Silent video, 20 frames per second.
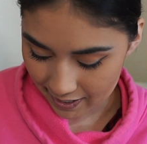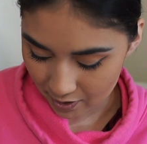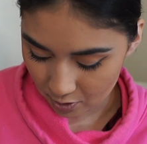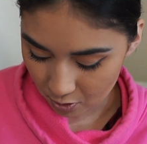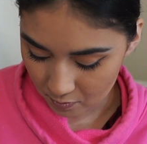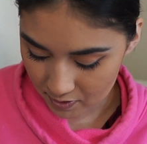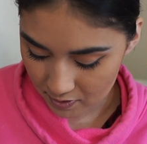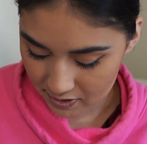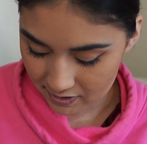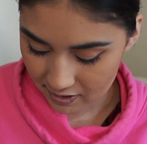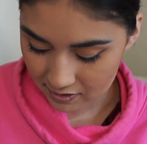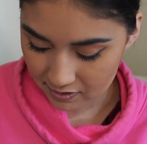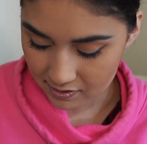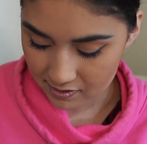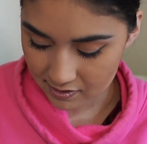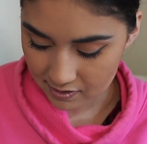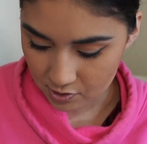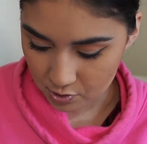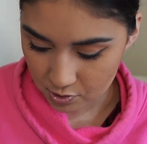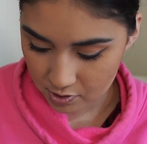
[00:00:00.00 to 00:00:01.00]
I always get the
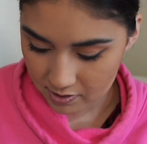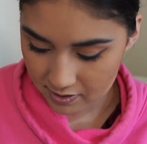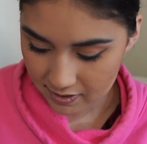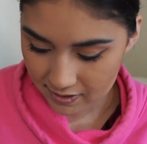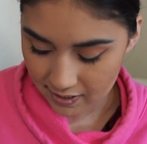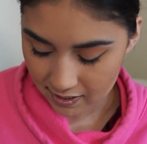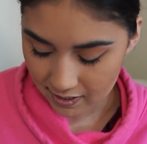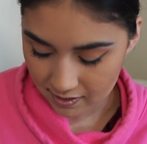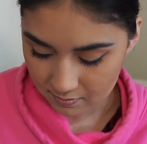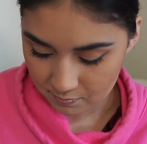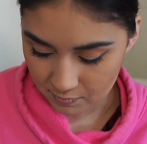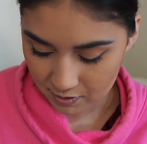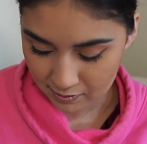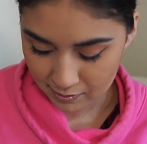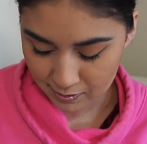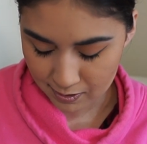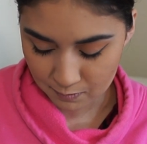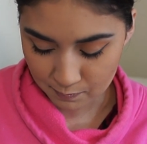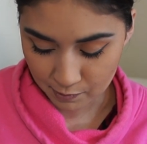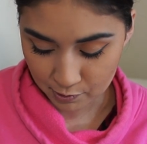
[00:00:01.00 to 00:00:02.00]
citrus scent because
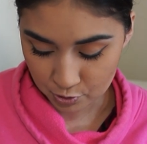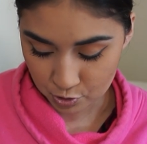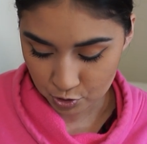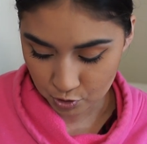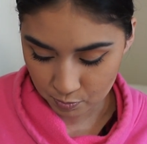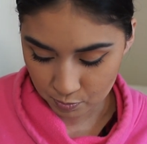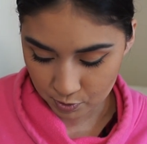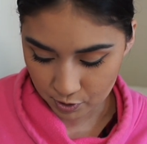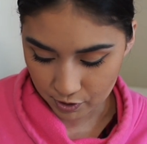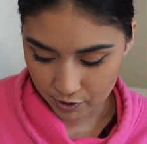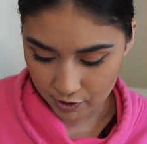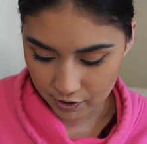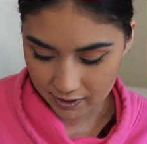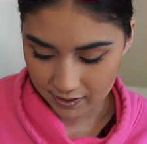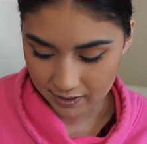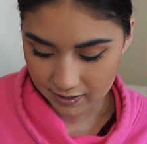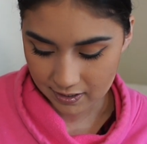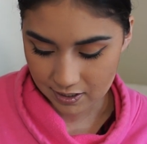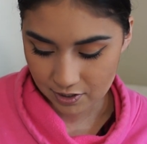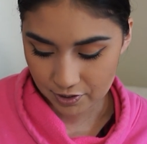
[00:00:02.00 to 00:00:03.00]
it smells super good,
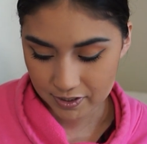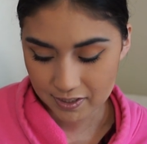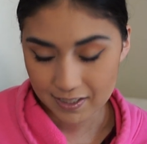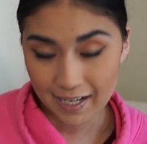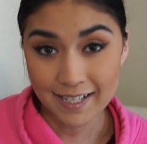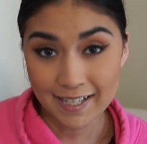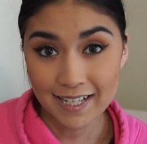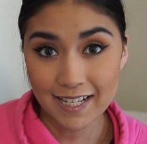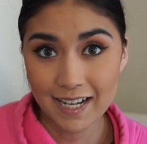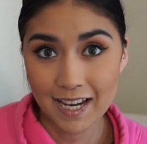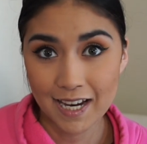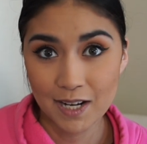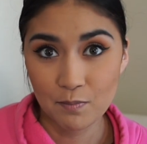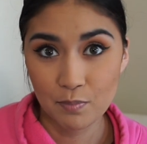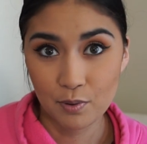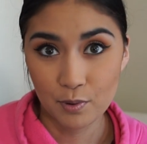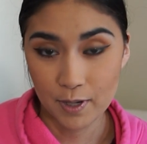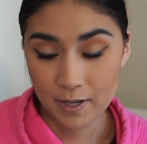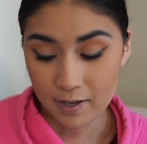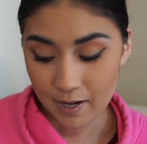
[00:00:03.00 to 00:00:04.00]
and it kills
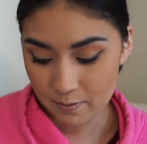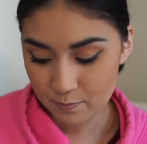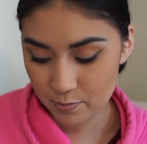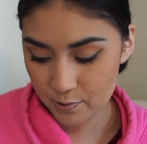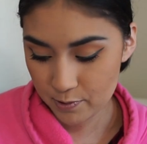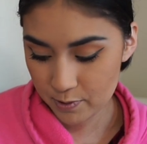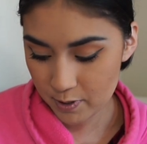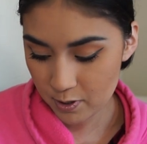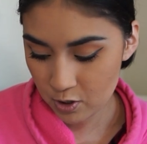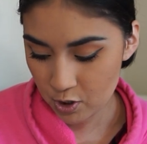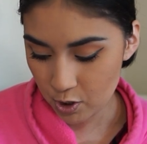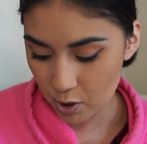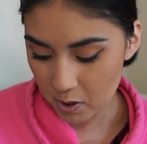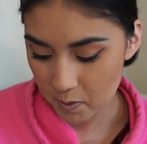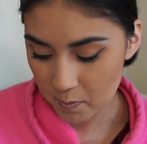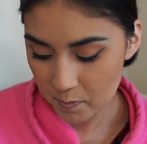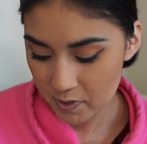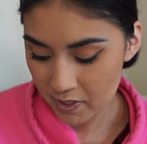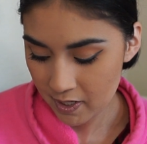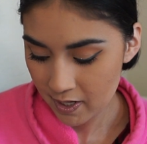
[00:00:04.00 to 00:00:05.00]
99.9%
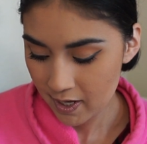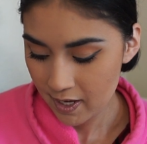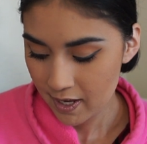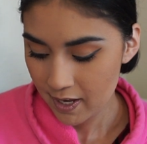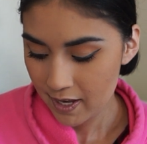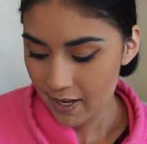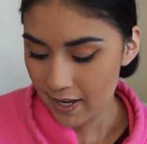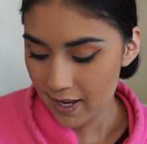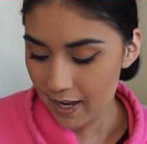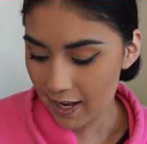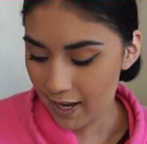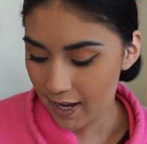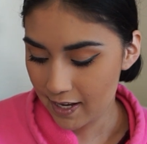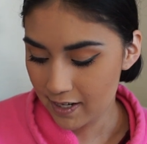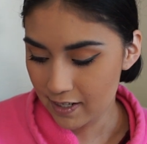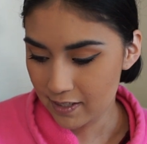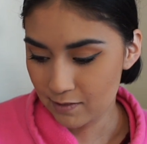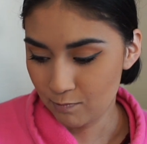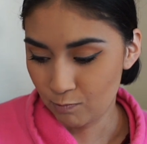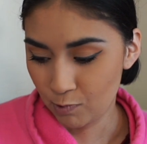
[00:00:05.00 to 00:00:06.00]
germs, and
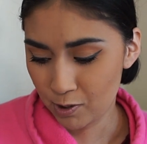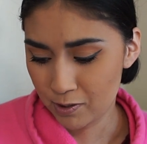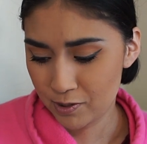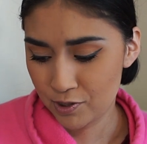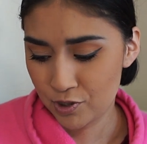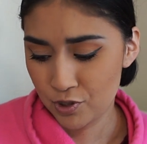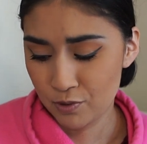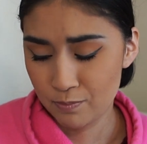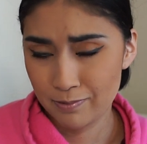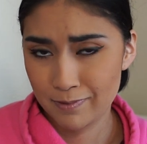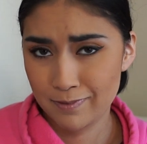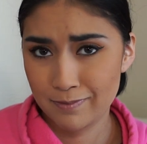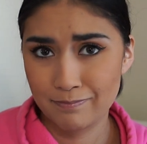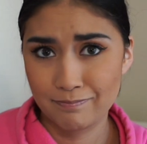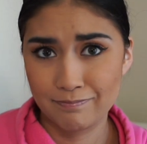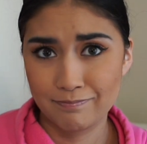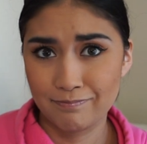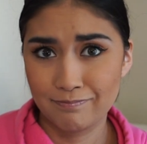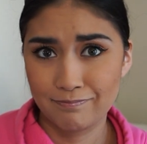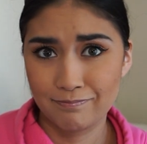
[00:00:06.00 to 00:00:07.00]
it works super
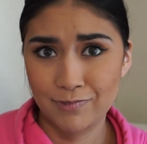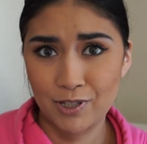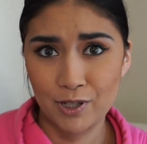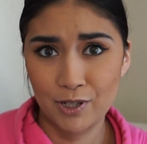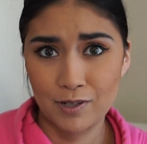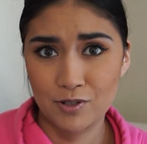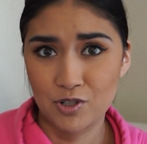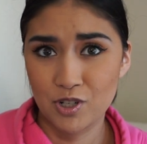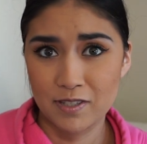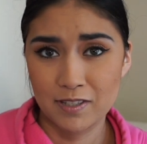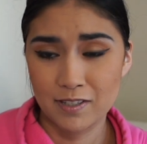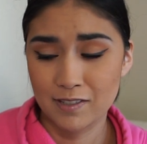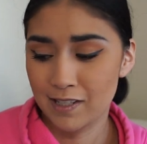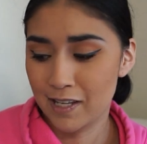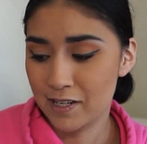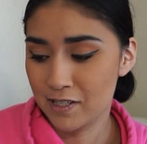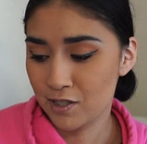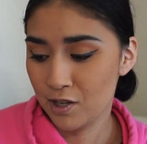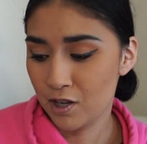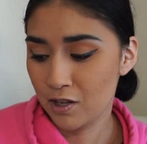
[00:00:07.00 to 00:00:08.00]
good just as
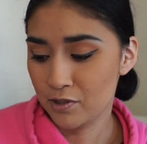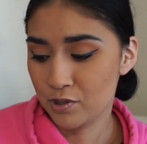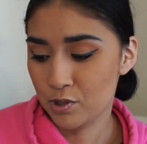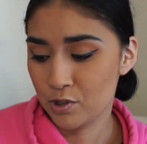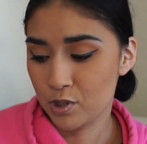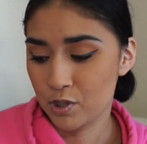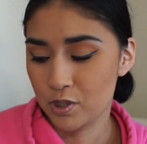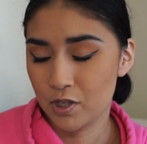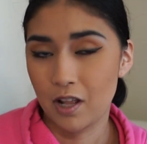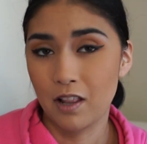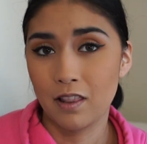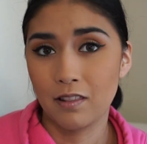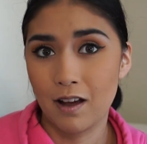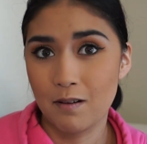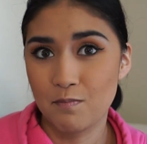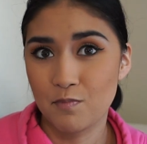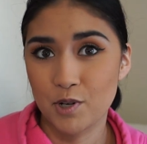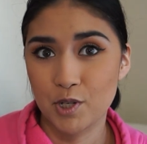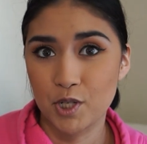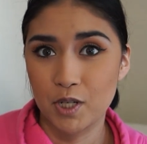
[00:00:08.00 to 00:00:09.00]
Lysol. It's just a
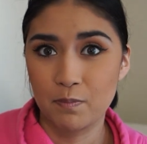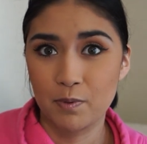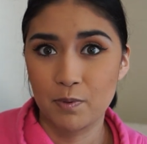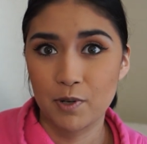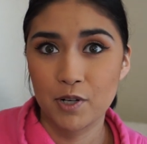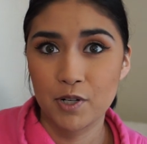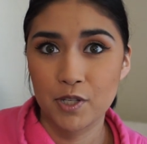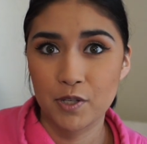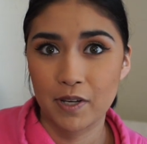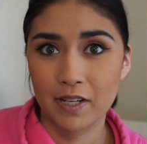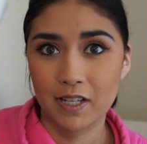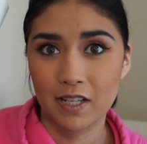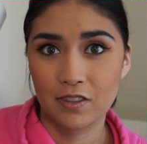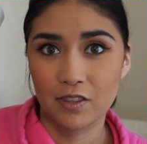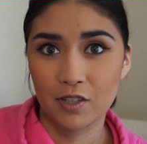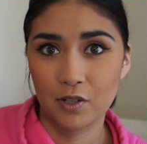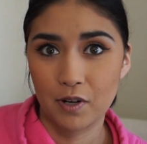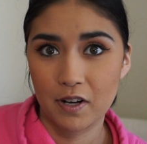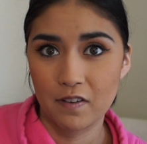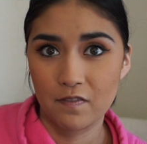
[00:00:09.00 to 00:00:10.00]
lot more cheaper, so I get
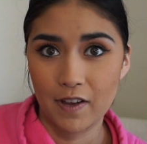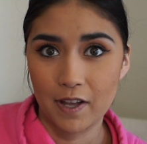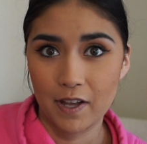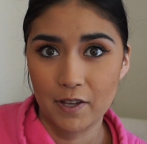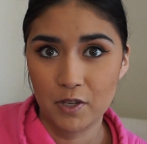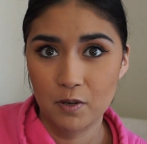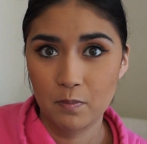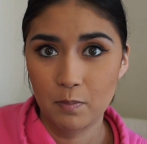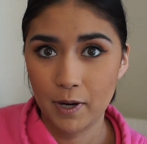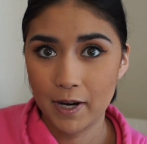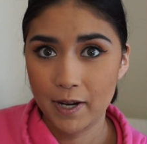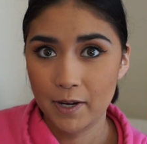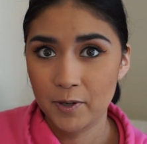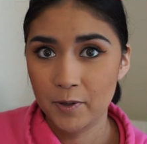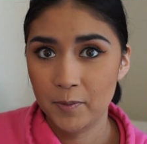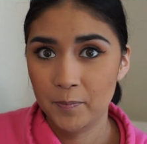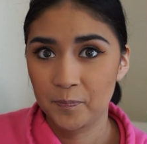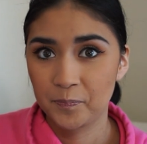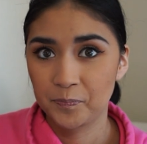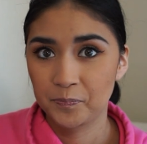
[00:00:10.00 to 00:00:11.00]
the Great Value brand.
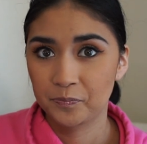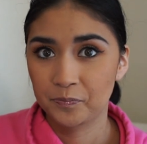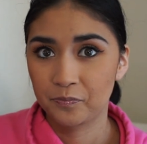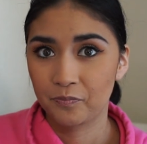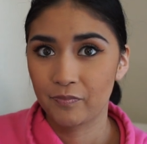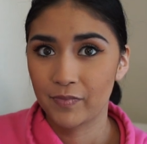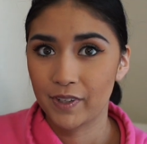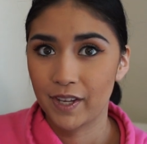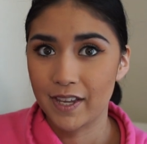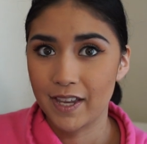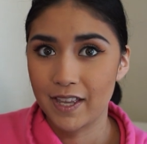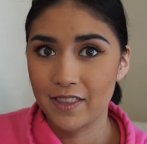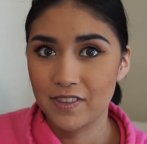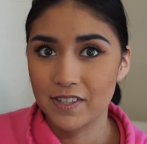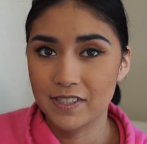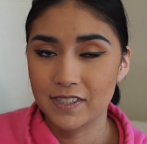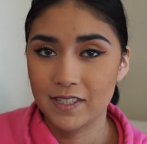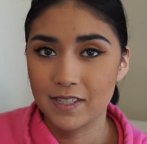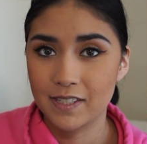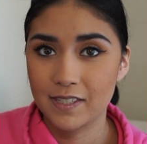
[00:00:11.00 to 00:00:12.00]
And
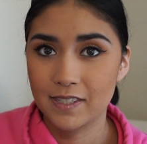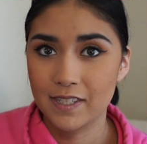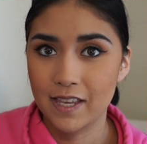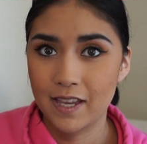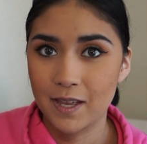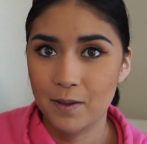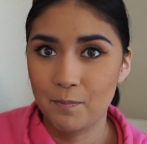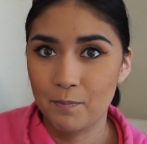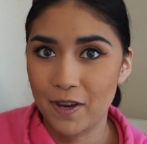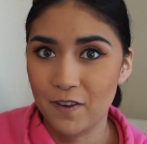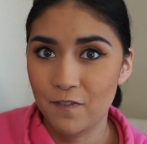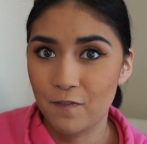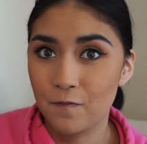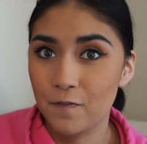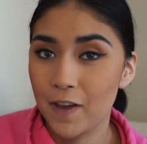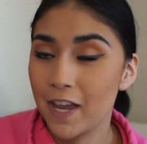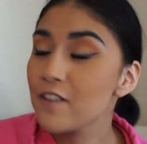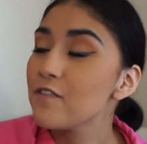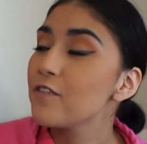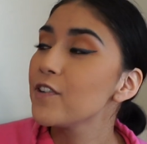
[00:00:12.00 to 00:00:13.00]
this is my
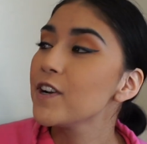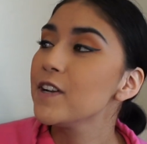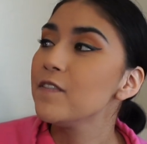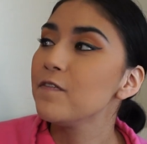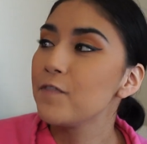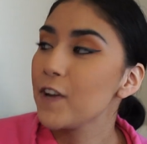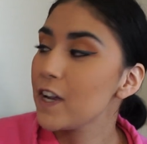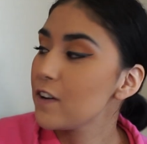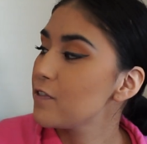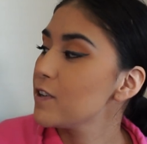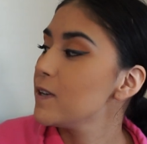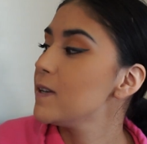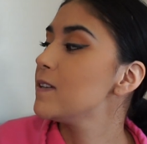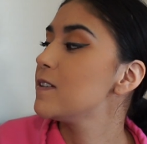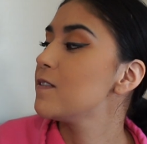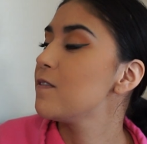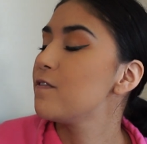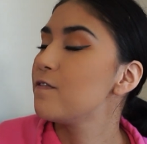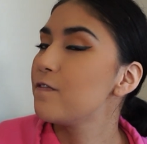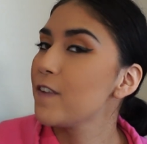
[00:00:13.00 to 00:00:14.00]
favorite
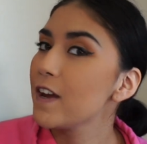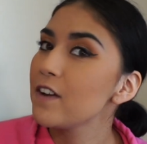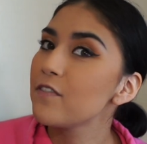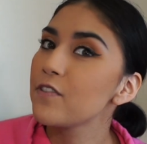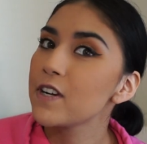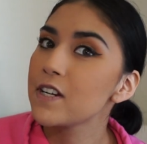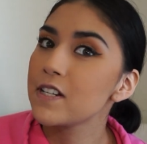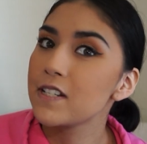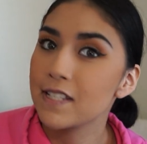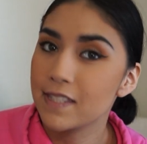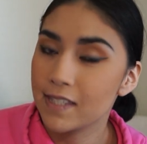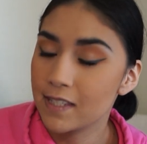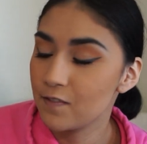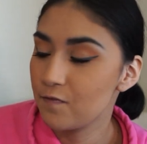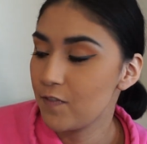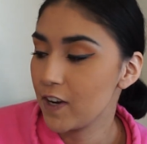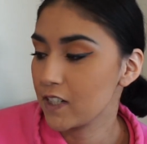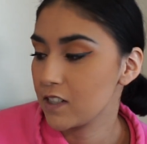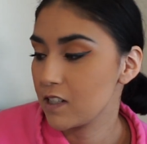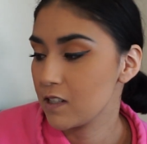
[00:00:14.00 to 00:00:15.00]

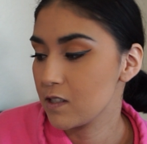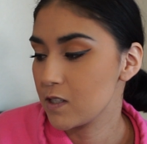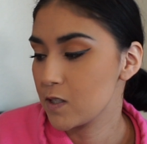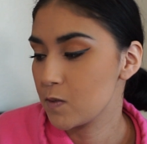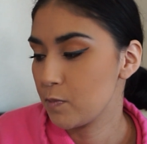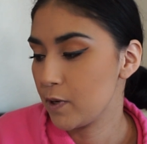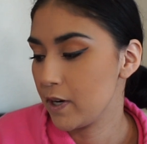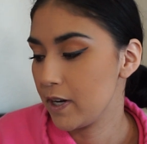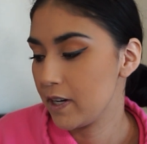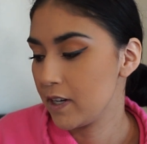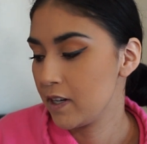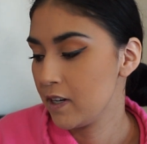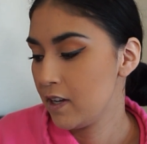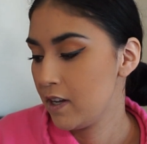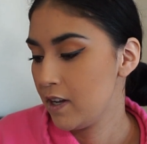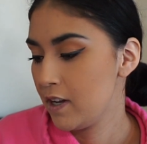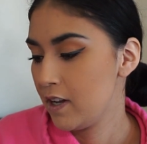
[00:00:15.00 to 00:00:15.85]
disinfectant spray.